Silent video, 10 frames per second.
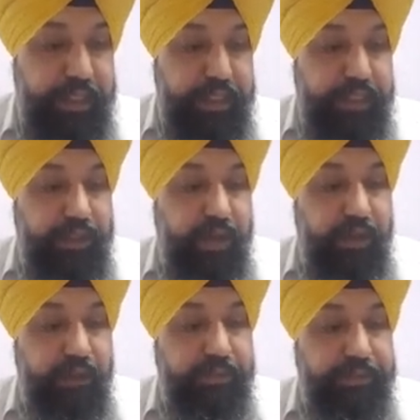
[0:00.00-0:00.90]

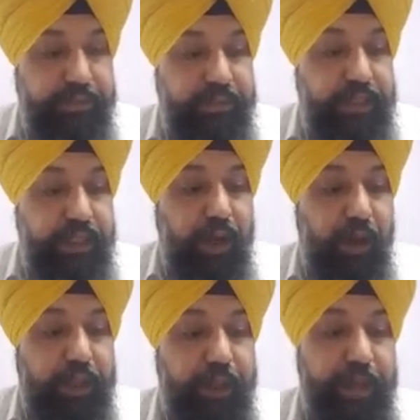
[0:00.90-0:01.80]
So
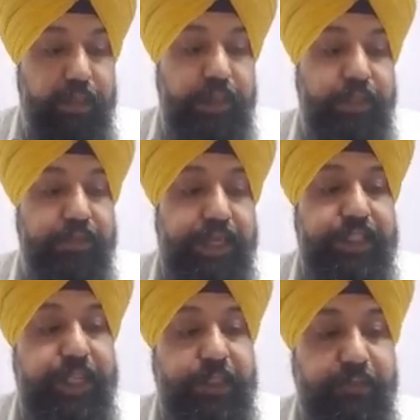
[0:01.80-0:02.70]
all the members
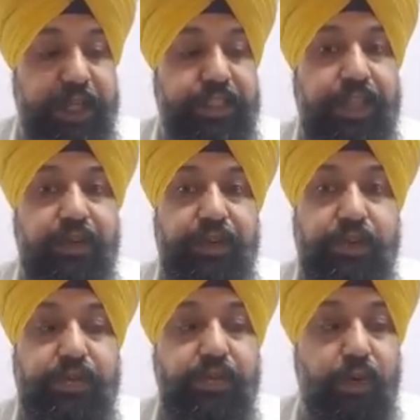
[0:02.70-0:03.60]
must express their views